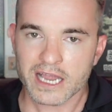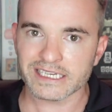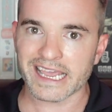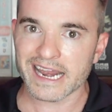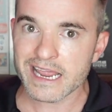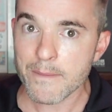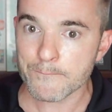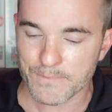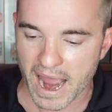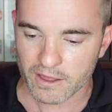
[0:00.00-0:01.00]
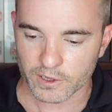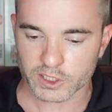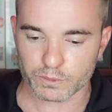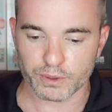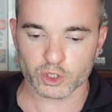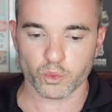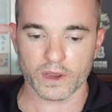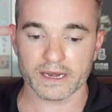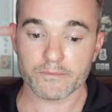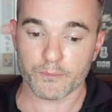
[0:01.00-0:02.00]
to getting a balance
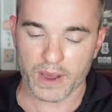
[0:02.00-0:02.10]
between